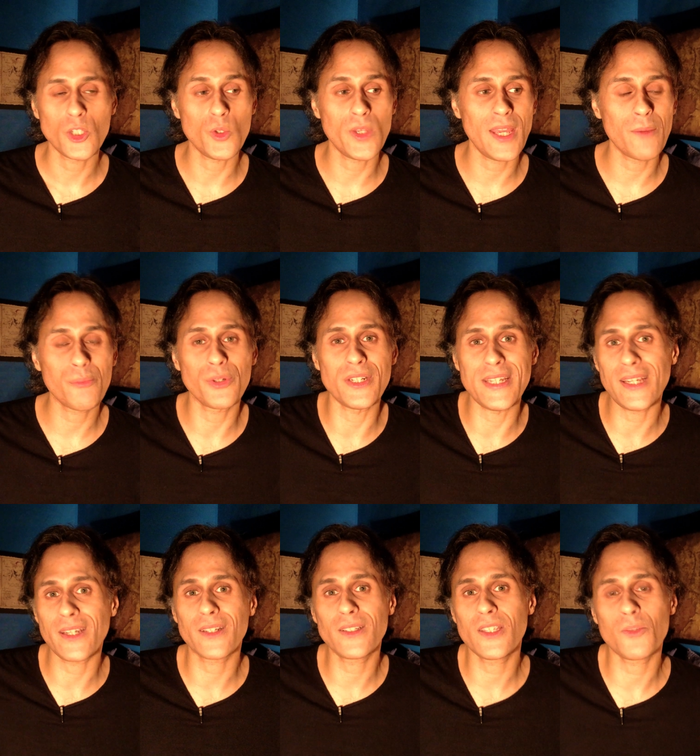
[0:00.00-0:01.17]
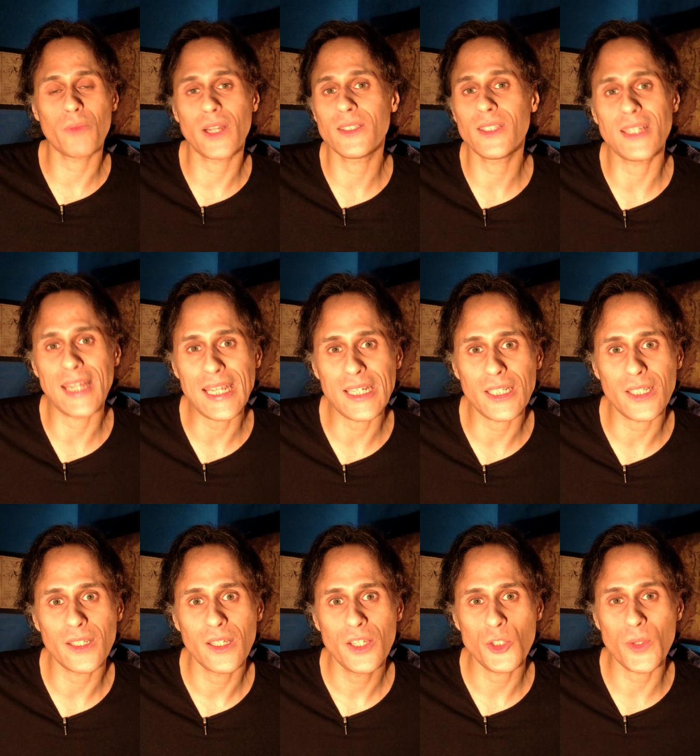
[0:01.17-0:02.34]
can't predict spontaneity.
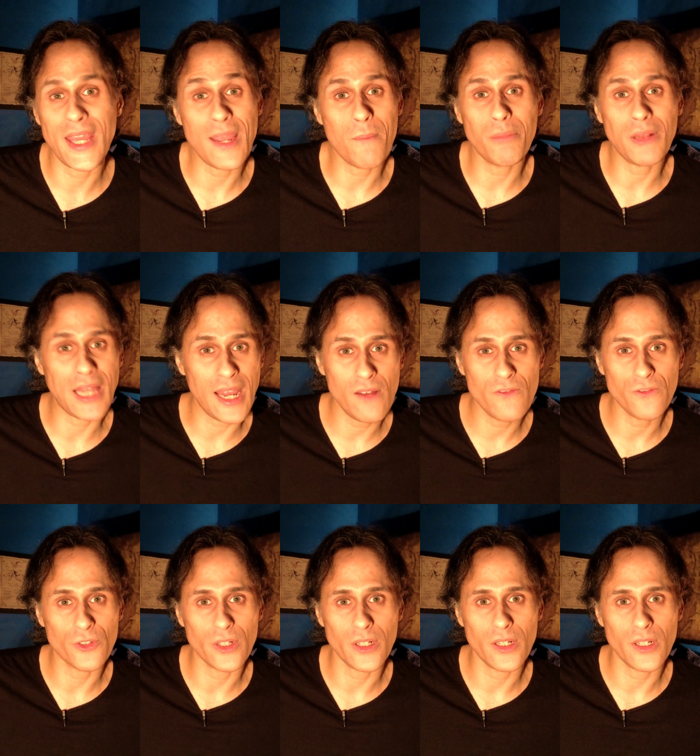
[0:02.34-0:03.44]
You can't plan for it.